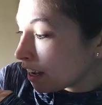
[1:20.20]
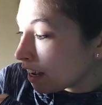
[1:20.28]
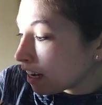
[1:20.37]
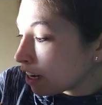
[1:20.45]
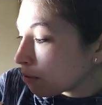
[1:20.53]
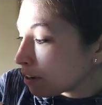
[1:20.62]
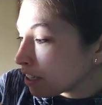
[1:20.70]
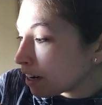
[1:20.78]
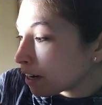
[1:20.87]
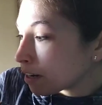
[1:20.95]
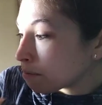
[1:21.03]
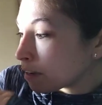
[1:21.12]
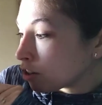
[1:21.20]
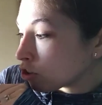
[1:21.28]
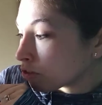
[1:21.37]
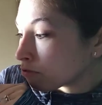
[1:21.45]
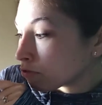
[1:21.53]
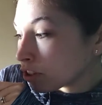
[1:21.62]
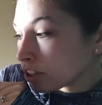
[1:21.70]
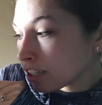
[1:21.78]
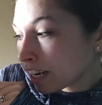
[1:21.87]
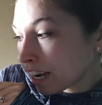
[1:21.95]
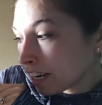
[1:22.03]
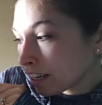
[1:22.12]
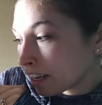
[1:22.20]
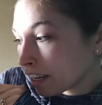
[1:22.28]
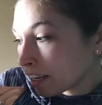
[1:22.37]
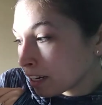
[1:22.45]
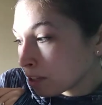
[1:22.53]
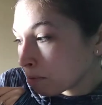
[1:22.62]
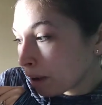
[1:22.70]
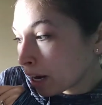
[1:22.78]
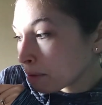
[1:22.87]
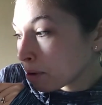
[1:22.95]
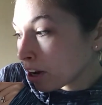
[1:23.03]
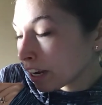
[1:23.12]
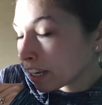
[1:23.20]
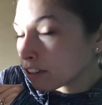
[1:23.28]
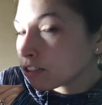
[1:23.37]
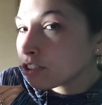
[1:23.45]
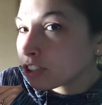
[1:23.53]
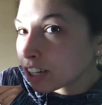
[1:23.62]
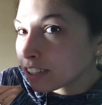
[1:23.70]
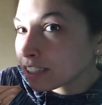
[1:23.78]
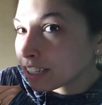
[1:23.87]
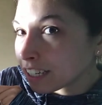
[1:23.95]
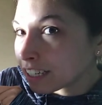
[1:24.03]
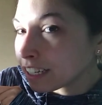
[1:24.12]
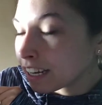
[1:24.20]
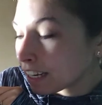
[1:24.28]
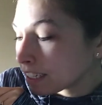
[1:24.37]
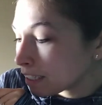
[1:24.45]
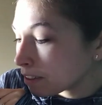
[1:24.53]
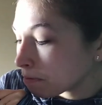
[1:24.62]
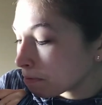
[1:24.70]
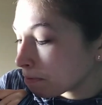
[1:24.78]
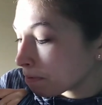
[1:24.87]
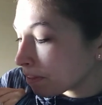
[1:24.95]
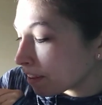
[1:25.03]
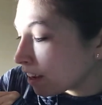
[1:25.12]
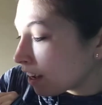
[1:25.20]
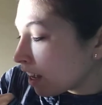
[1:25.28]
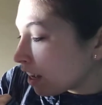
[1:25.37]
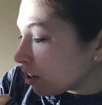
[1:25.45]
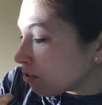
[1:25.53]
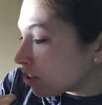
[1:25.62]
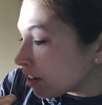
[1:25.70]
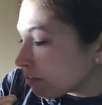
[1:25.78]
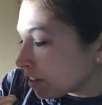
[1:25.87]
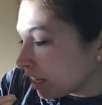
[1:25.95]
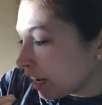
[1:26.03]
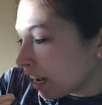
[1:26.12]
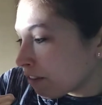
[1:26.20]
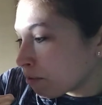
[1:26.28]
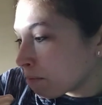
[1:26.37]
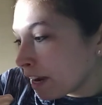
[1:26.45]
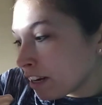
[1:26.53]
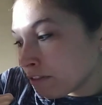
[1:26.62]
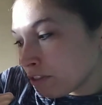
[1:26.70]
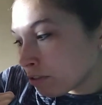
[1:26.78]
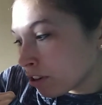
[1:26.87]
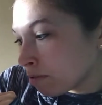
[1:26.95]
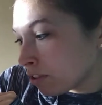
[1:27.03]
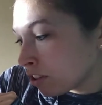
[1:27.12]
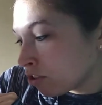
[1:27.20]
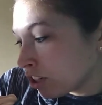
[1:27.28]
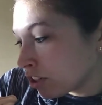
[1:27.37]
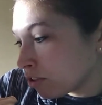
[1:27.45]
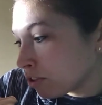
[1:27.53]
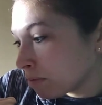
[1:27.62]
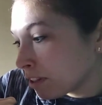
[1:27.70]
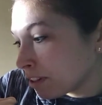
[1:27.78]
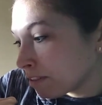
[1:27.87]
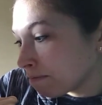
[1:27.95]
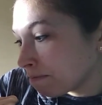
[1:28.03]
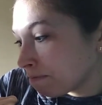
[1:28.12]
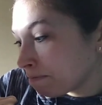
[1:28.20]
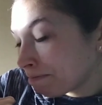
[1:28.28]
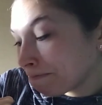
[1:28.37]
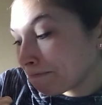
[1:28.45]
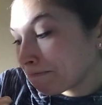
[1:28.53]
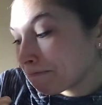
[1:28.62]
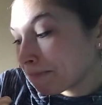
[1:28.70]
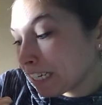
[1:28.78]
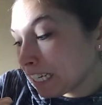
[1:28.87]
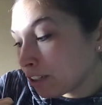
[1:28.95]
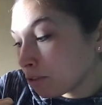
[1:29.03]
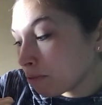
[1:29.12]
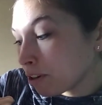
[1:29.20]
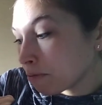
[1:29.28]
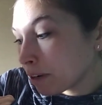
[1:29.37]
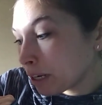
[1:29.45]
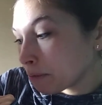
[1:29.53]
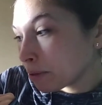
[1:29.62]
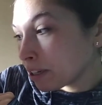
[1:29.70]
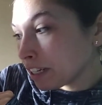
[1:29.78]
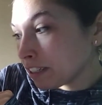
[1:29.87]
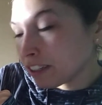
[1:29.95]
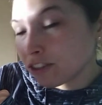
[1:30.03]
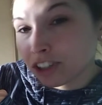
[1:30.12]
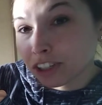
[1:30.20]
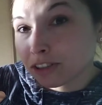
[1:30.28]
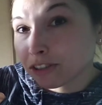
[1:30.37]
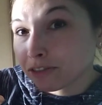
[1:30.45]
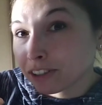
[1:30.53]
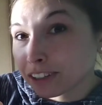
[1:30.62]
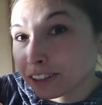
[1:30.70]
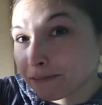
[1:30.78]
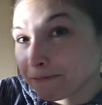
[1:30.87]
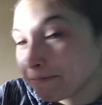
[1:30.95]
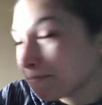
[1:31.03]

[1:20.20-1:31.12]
And he always carried a miniature first aid kit in his back pocket, just in case. You definitely have a mind of your own, said Chester's mother. That's one way to put it, said Chester's father.